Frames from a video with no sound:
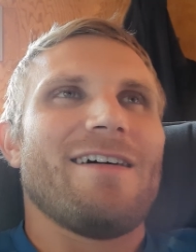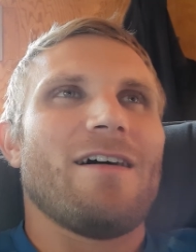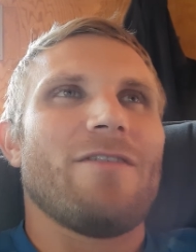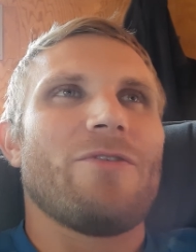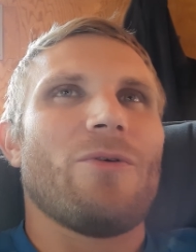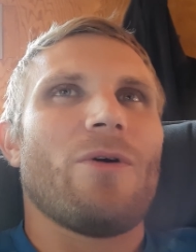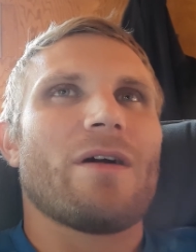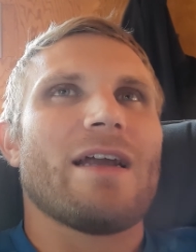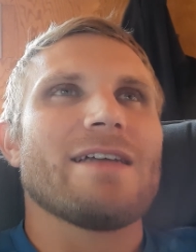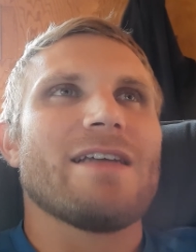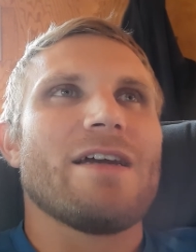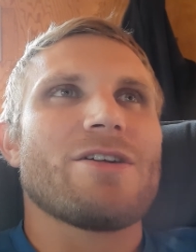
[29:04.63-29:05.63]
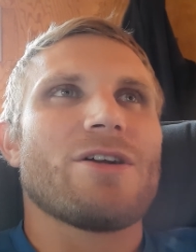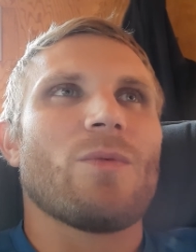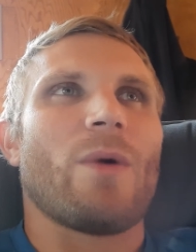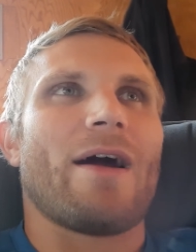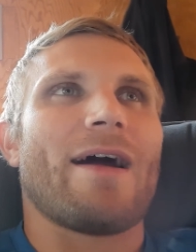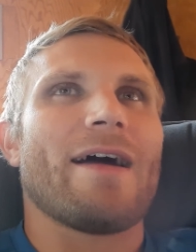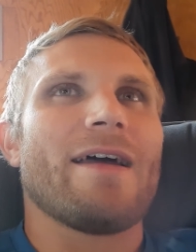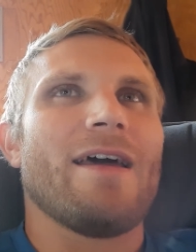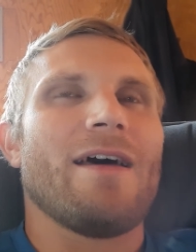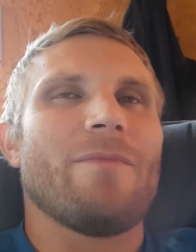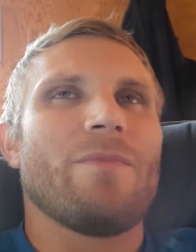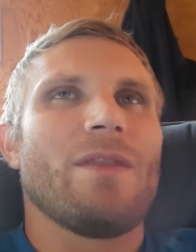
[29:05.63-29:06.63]
of your organization where I
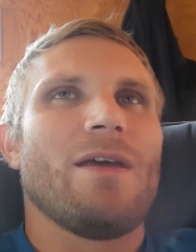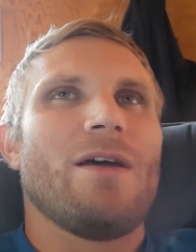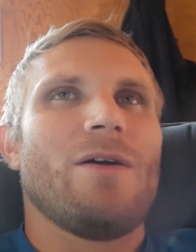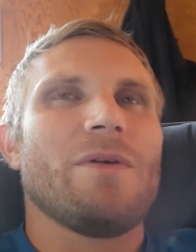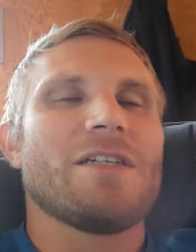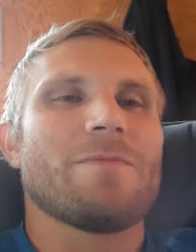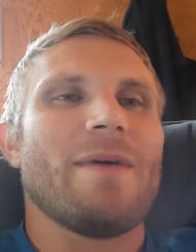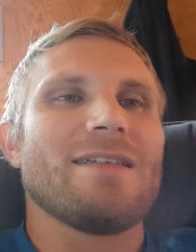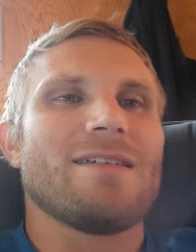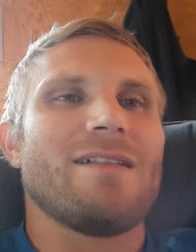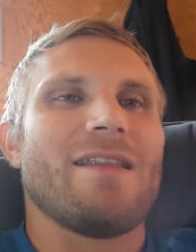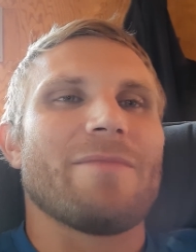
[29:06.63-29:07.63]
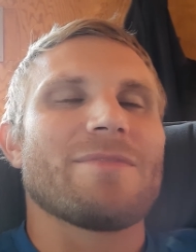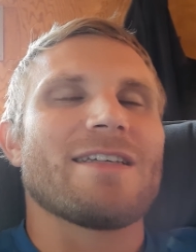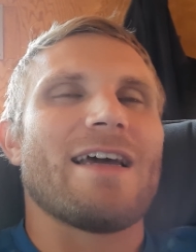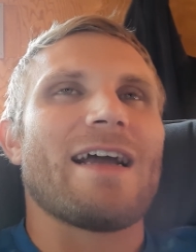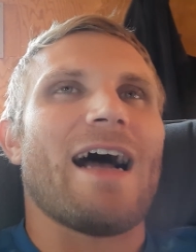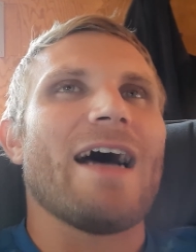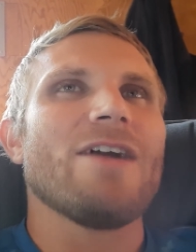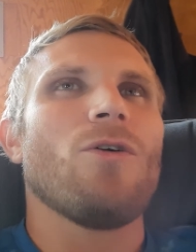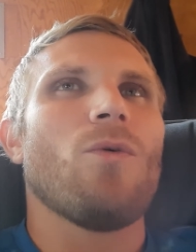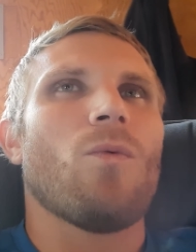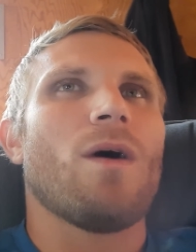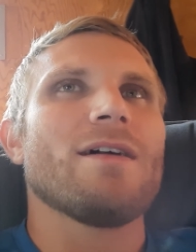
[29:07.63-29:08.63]
am, which is basically them saying, I
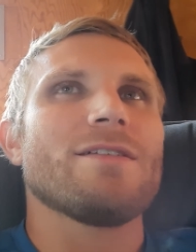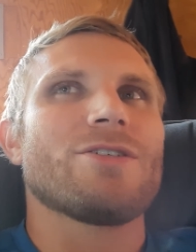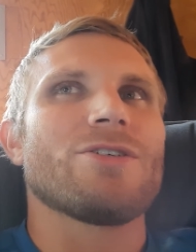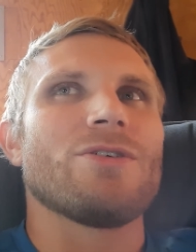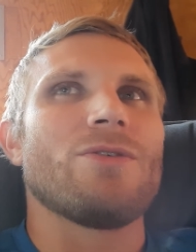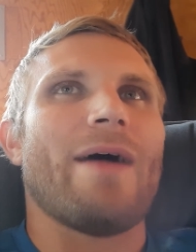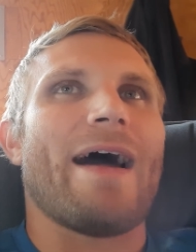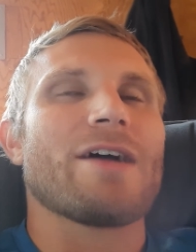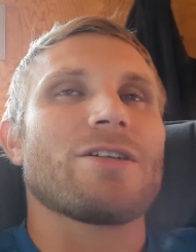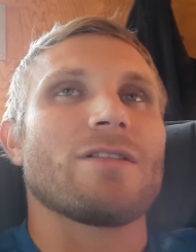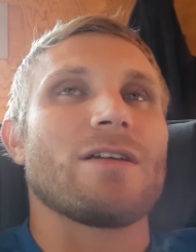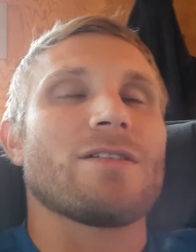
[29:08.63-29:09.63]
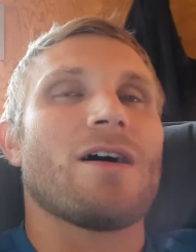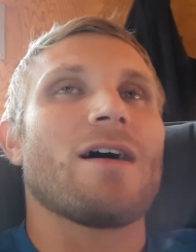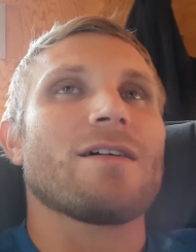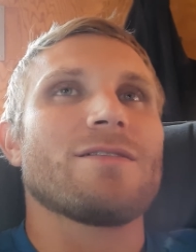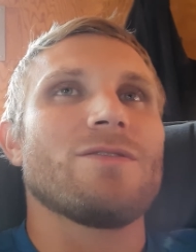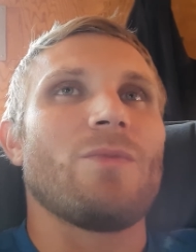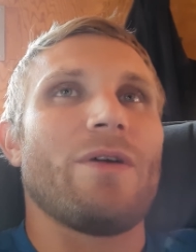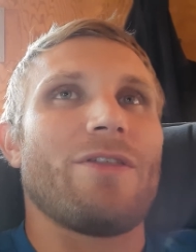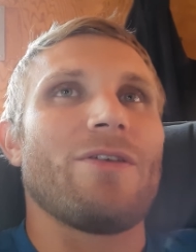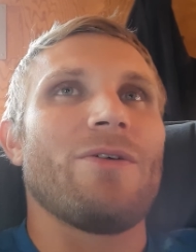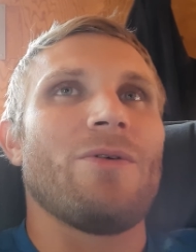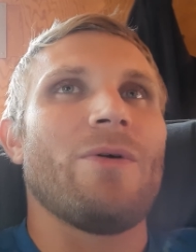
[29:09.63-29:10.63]
don't want to actually talk
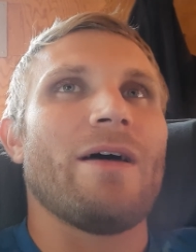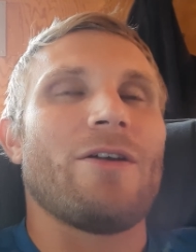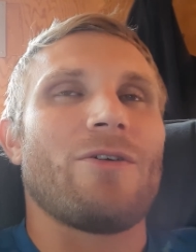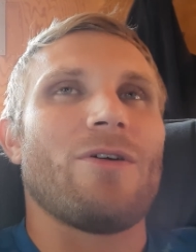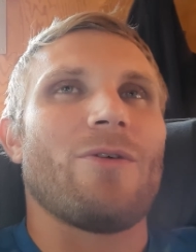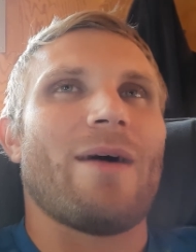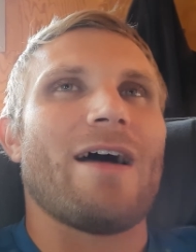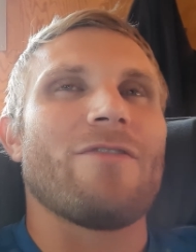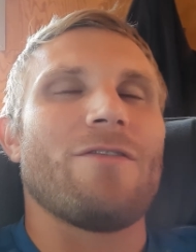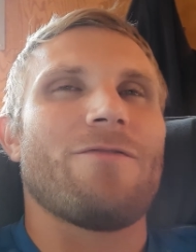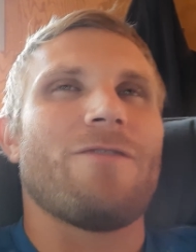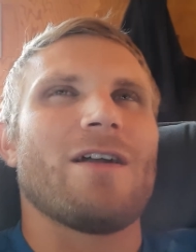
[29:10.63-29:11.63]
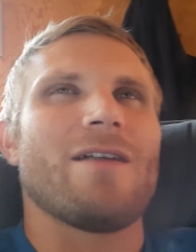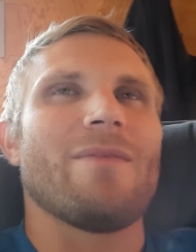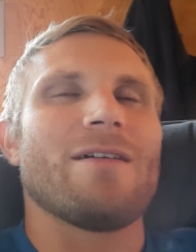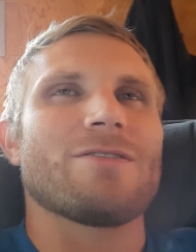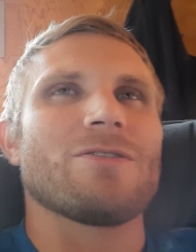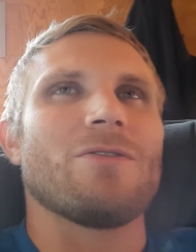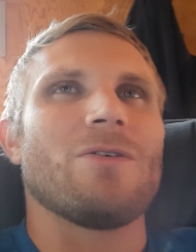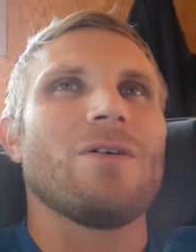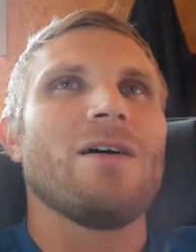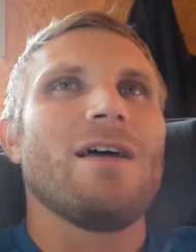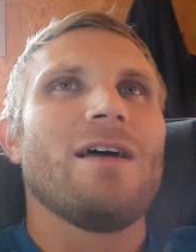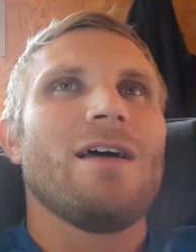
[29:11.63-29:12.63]
with you and arrive at
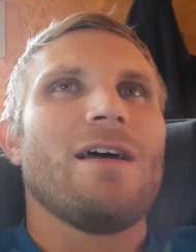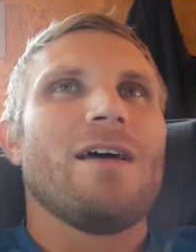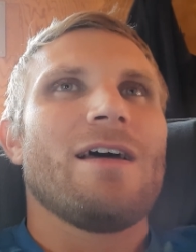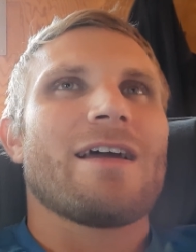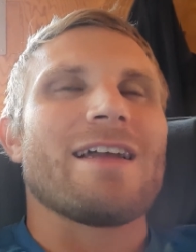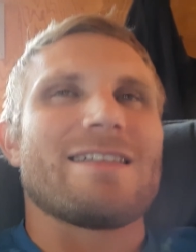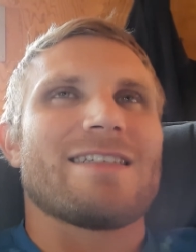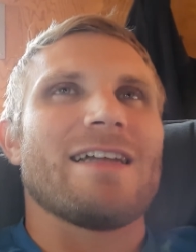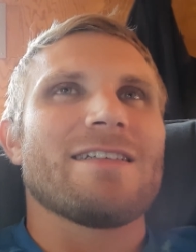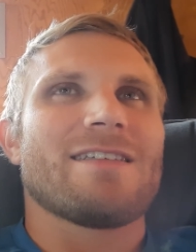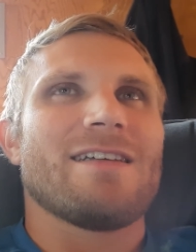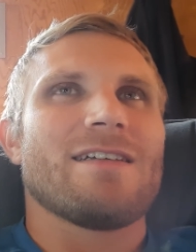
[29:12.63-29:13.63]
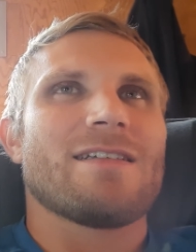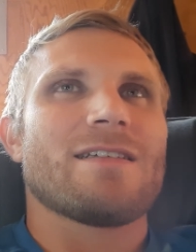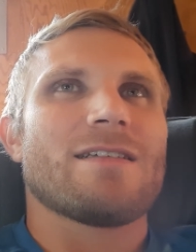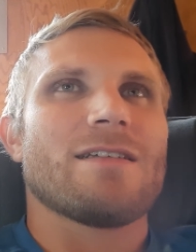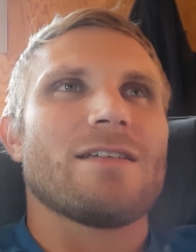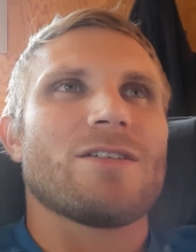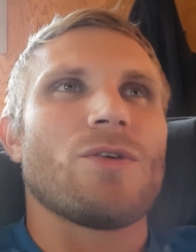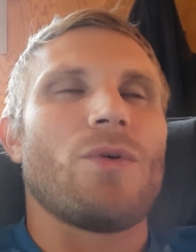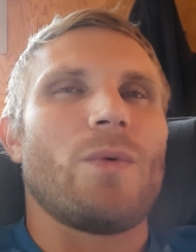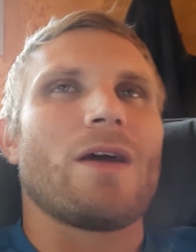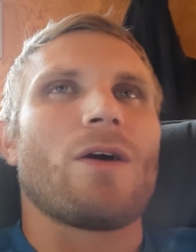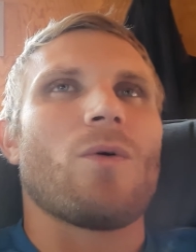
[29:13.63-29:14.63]
fundamental consensus so
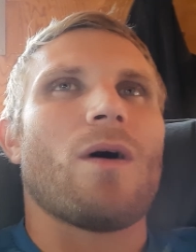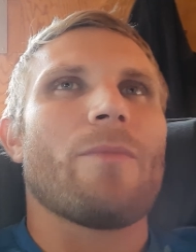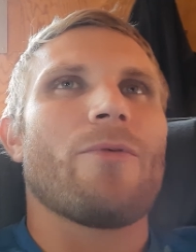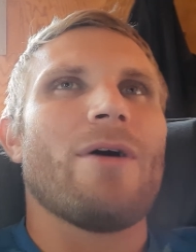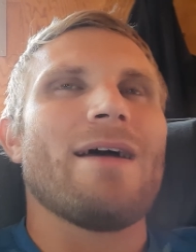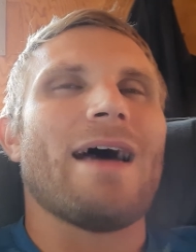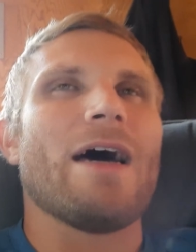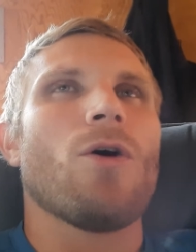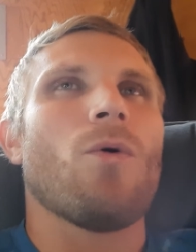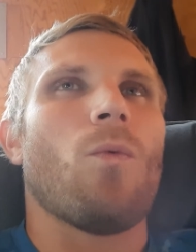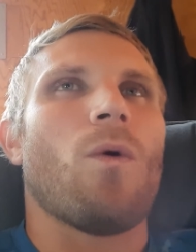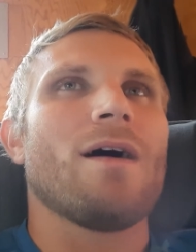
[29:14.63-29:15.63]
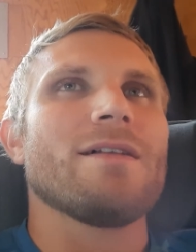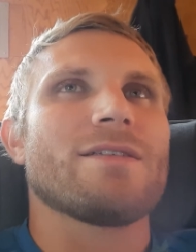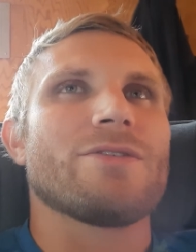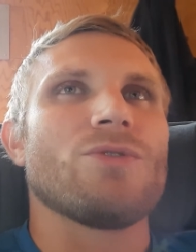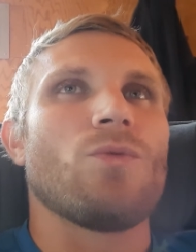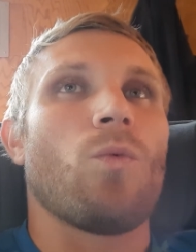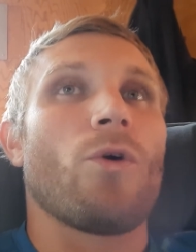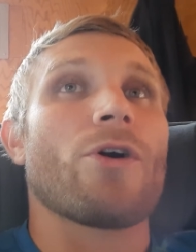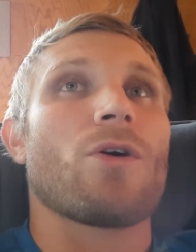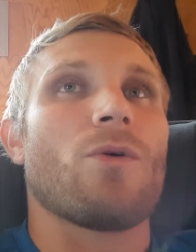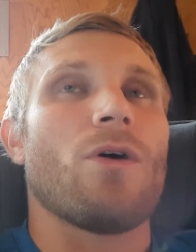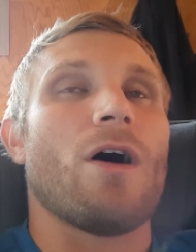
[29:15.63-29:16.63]
that we can cooperate. I don't want to
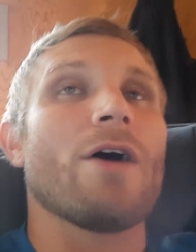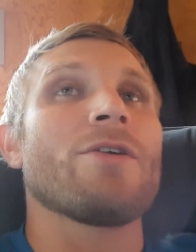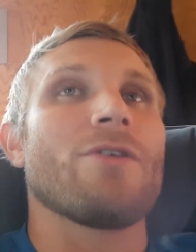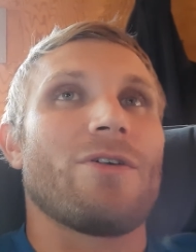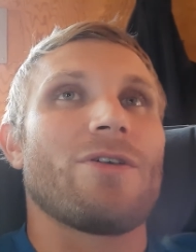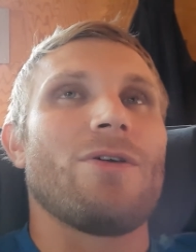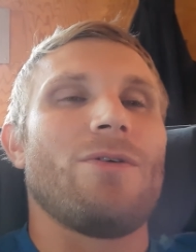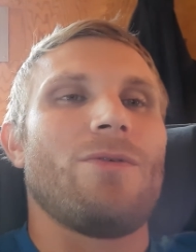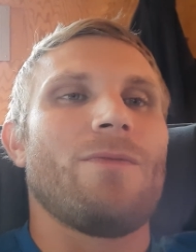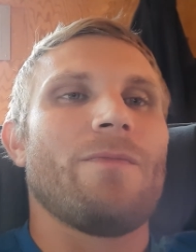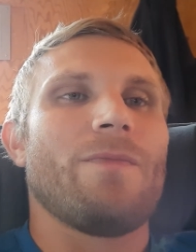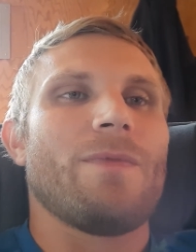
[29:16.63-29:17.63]
work under you.